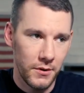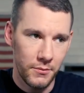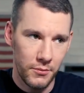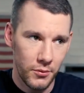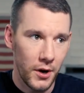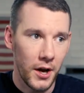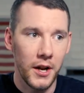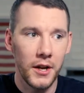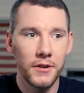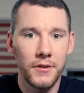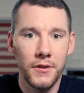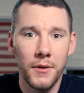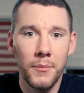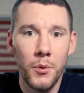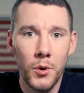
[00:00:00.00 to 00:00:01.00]
product,
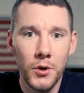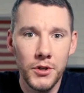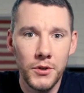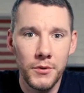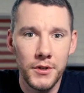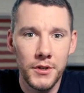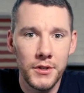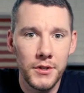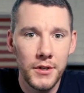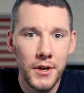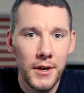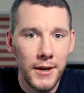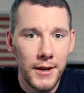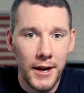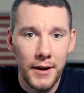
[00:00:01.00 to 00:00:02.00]
a Porsche, which is
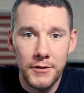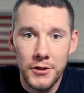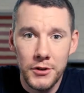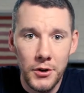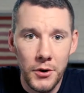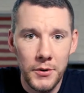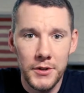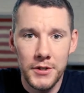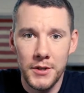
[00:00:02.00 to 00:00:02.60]
obviously known as